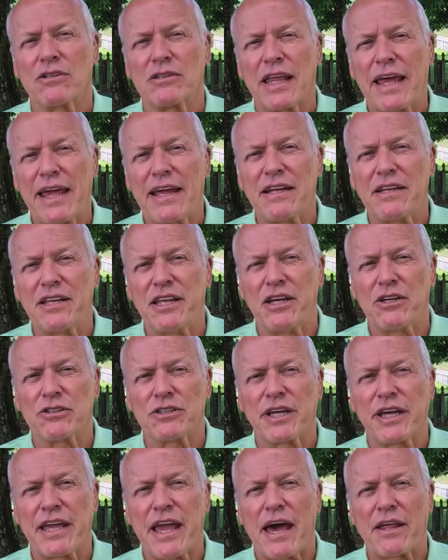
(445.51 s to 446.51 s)
land deal
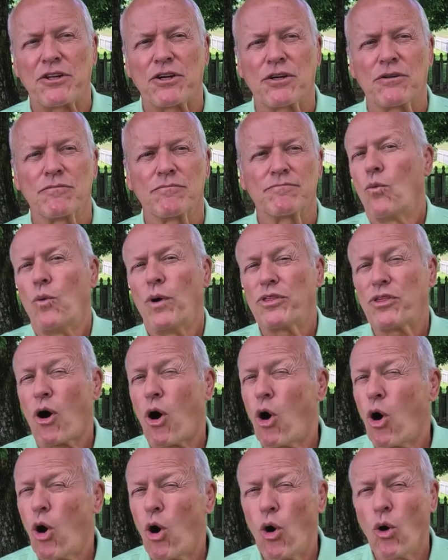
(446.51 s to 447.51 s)
together with a
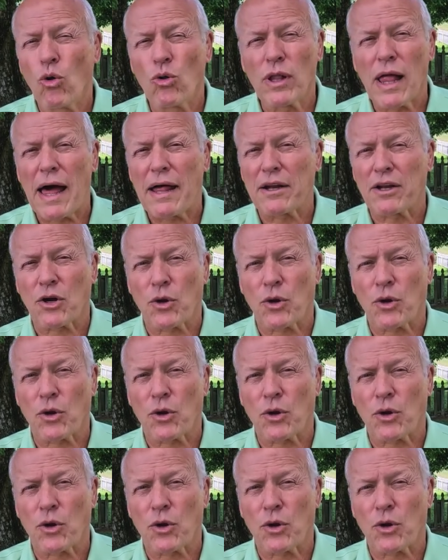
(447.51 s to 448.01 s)
whole lot of